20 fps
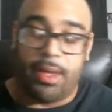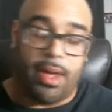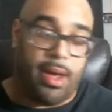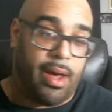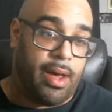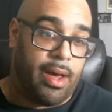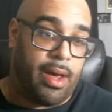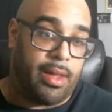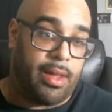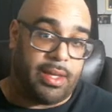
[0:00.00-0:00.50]

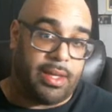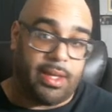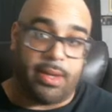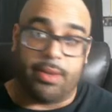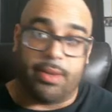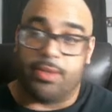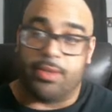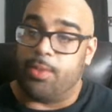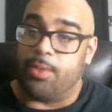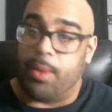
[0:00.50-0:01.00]
The year
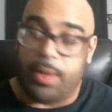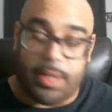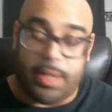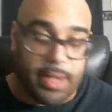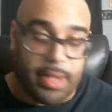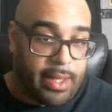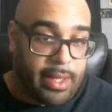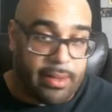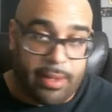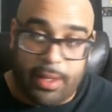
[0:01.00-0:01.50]
is
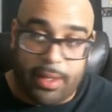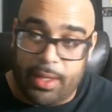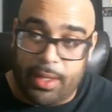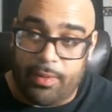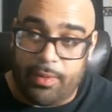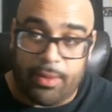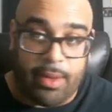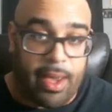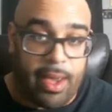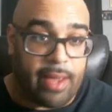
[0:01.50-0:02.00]
2019,
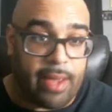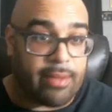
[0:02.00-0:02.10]
if you guys